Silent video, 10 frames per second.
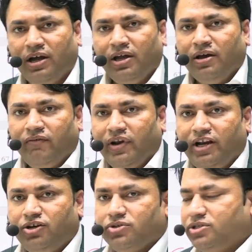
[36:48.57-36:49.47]
We need to
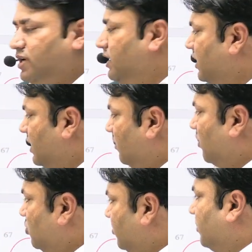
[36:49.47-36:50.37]
study about
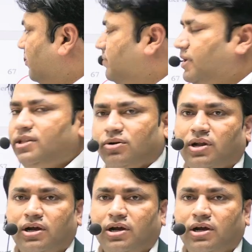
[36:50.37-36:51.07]
Muhammad bin Tughlaq.